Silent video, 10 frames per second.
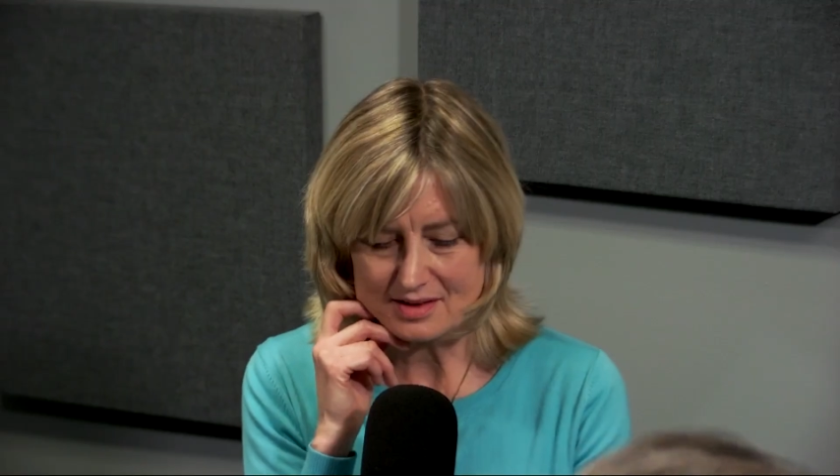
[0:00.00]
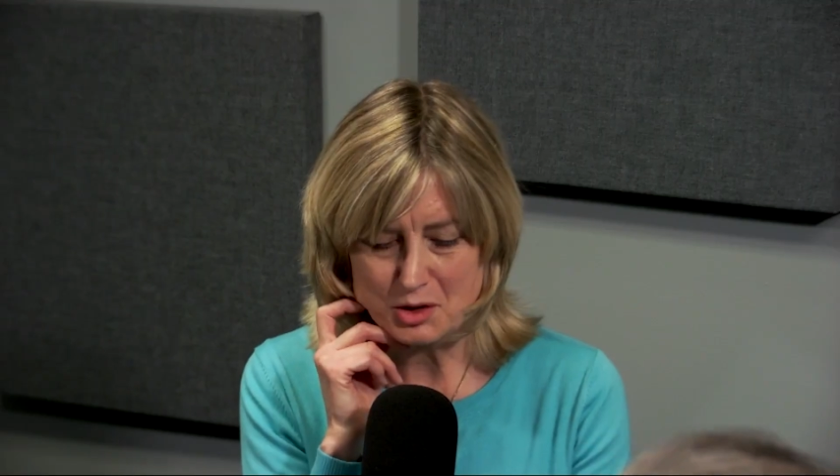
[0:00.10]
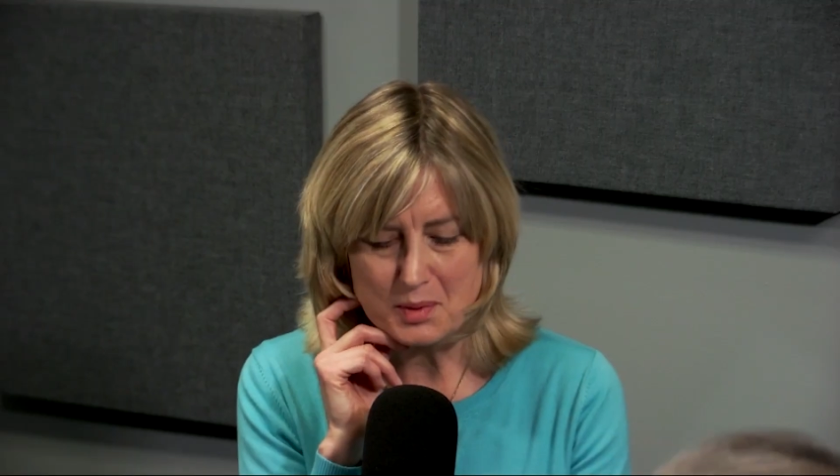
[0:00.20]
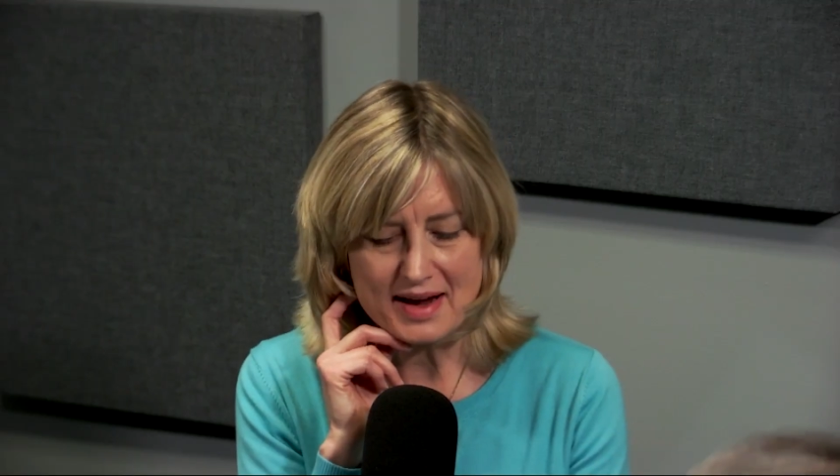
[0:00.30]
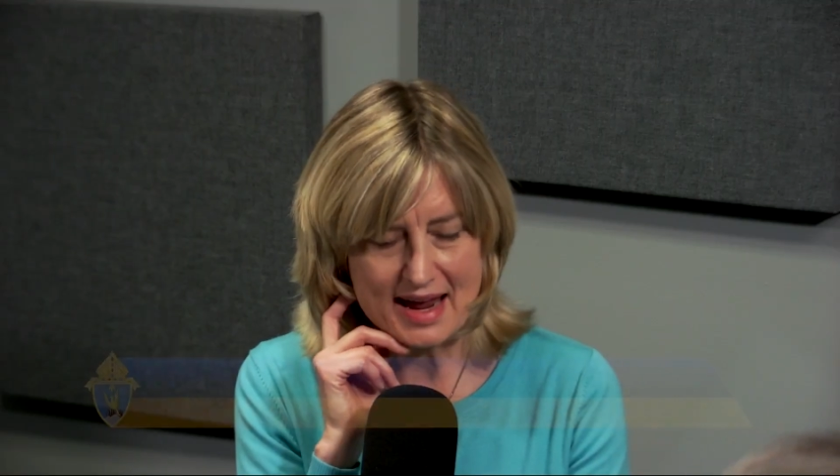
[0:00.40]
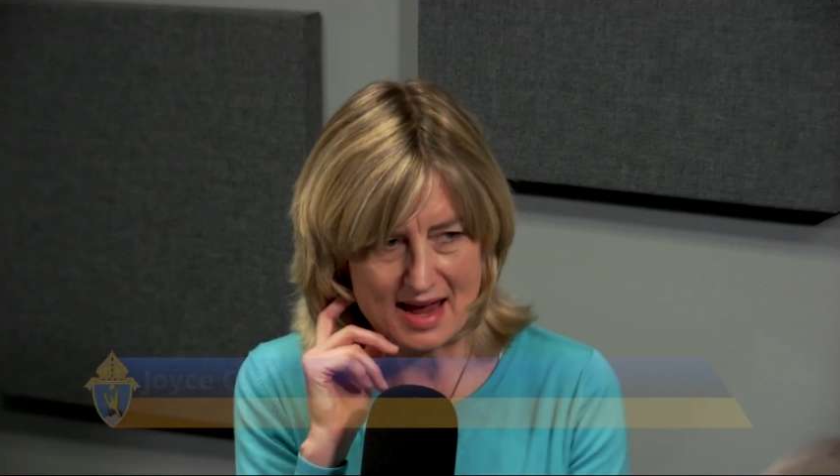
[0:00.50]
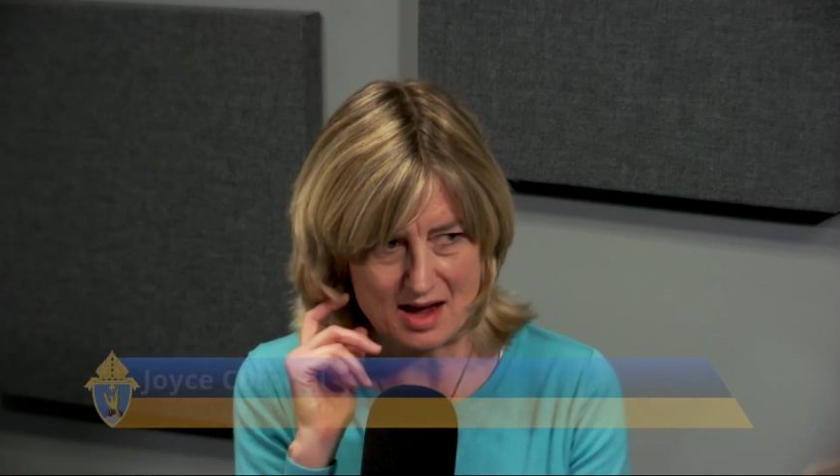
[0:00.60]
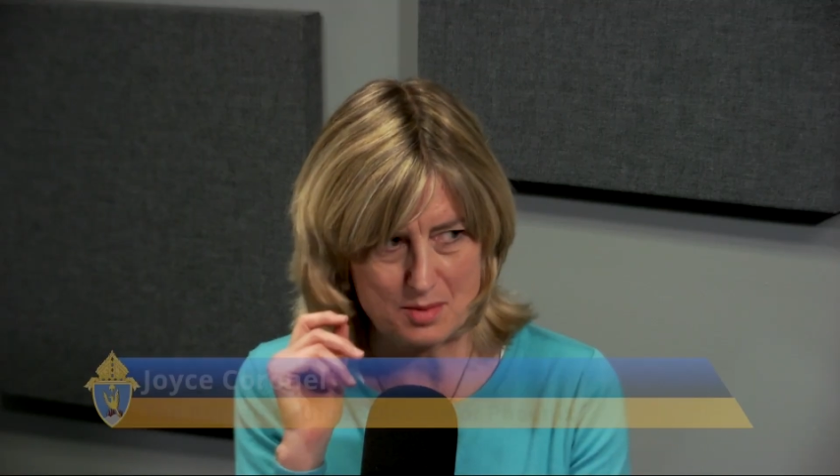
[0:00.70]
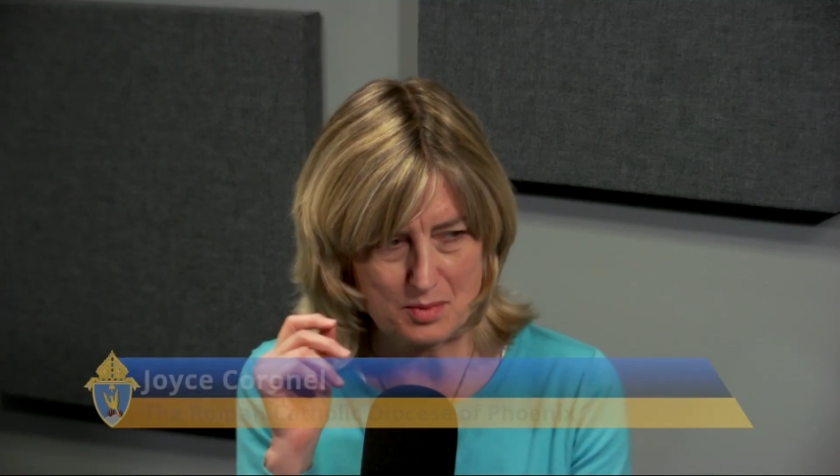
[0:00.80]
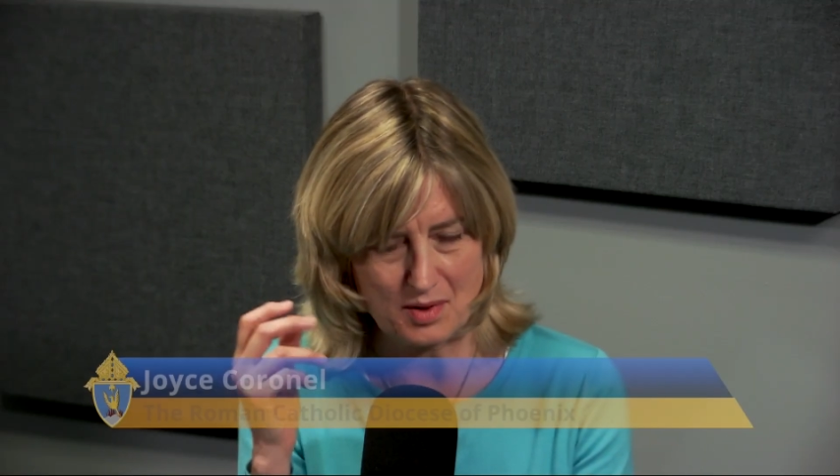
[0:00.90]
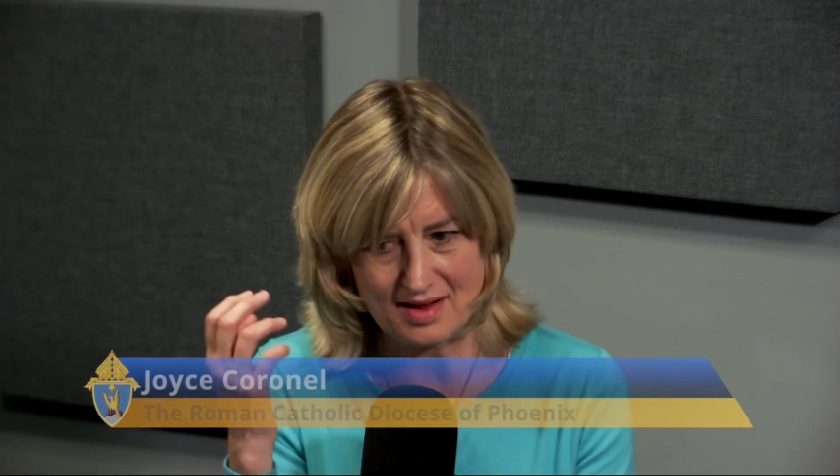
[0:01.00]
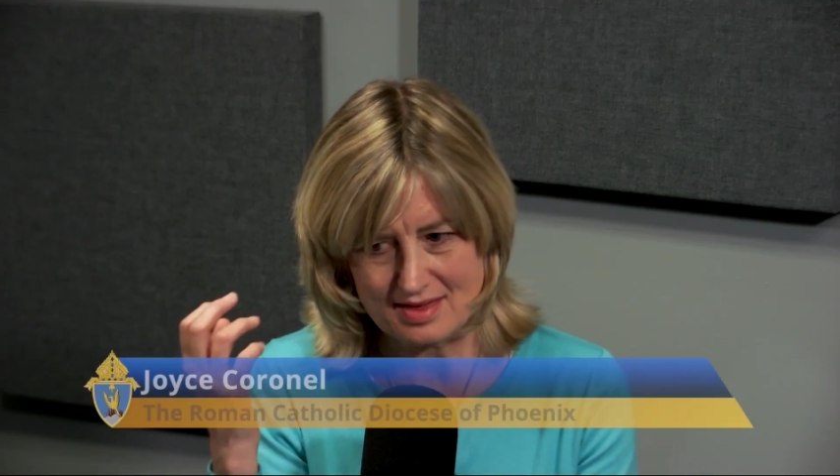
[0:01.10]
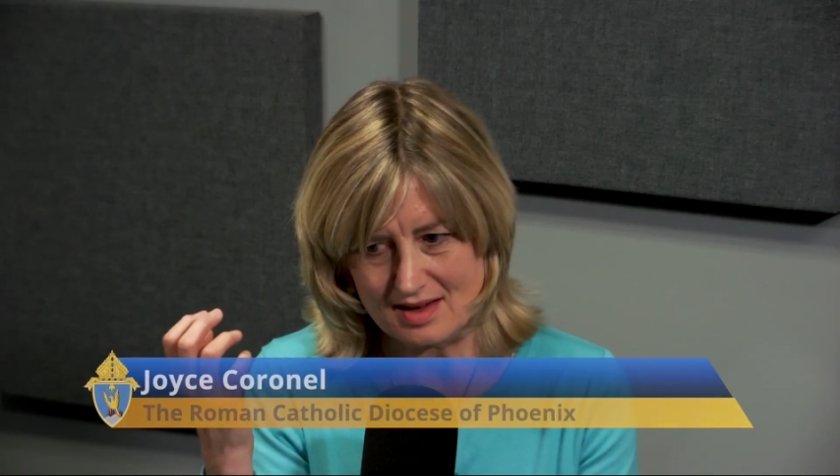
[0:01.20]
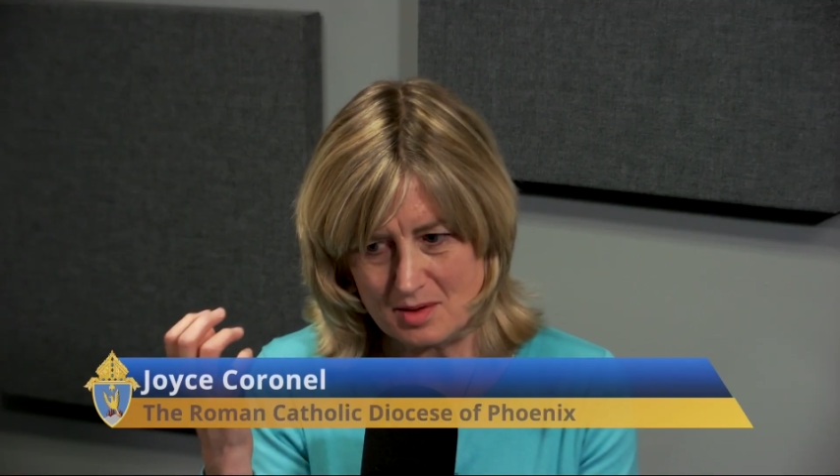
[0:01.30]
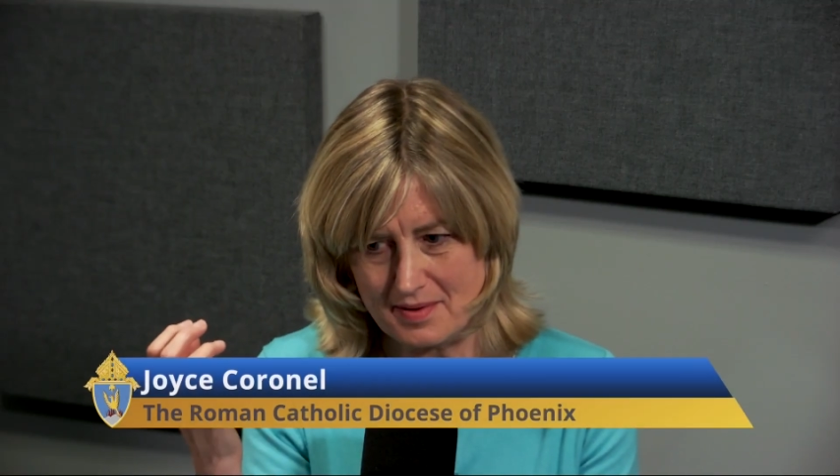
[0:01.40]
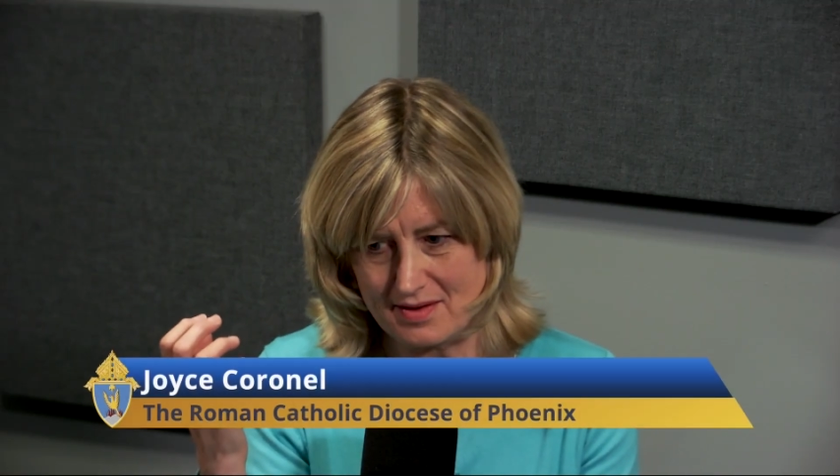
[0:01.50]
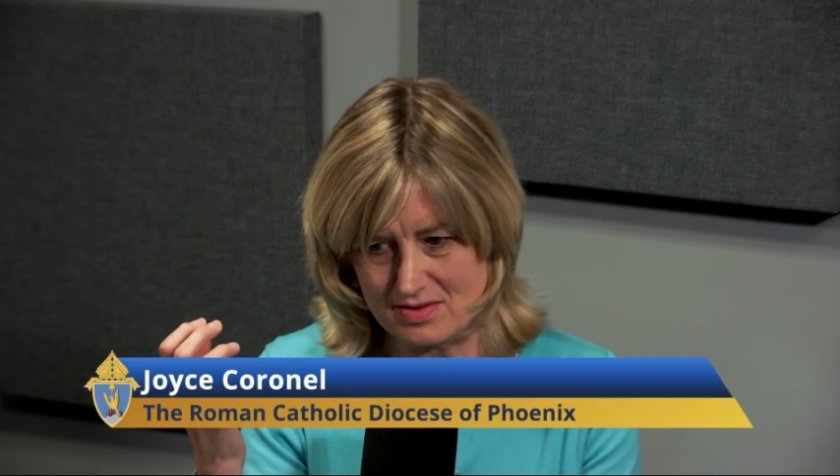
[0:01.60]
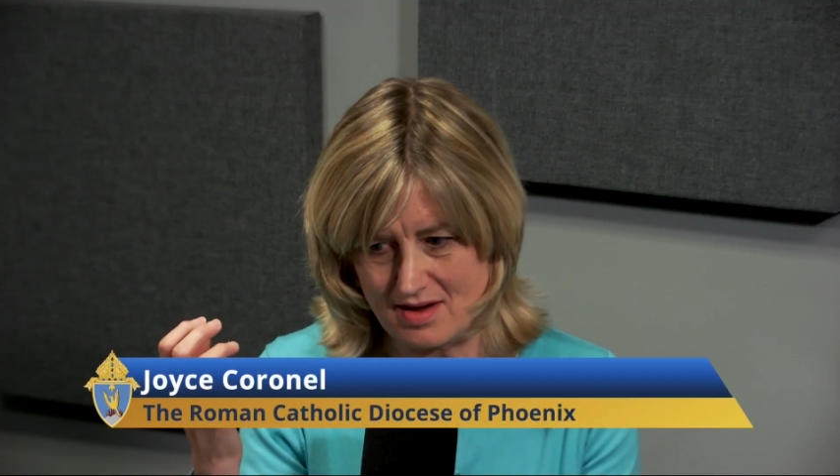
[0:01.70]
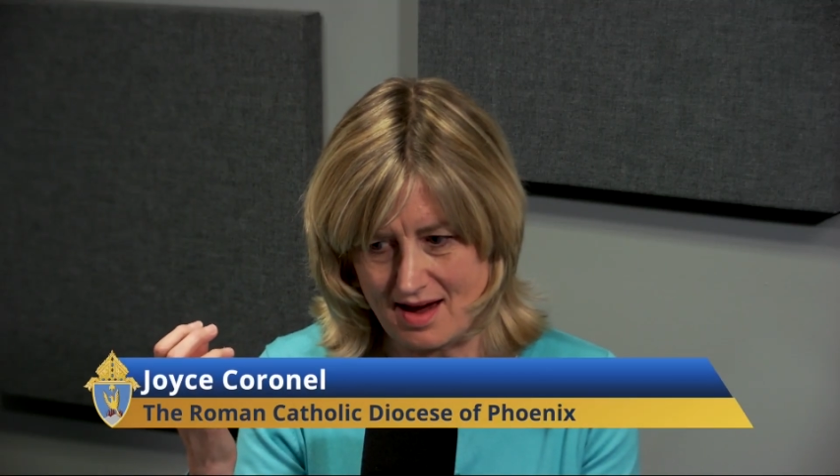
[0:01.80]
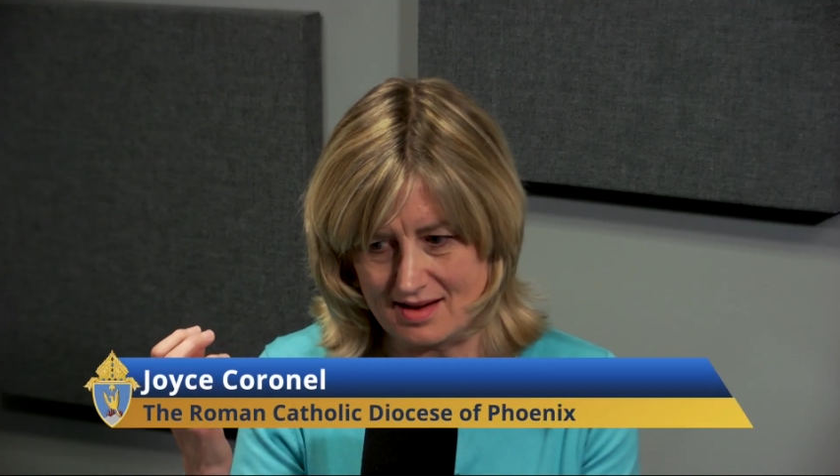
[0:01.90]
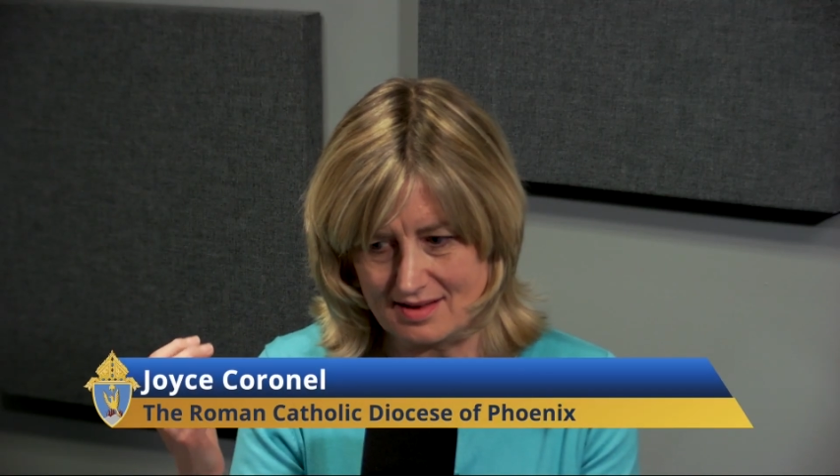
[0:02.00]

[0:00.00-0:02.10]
who I am, when I think about that,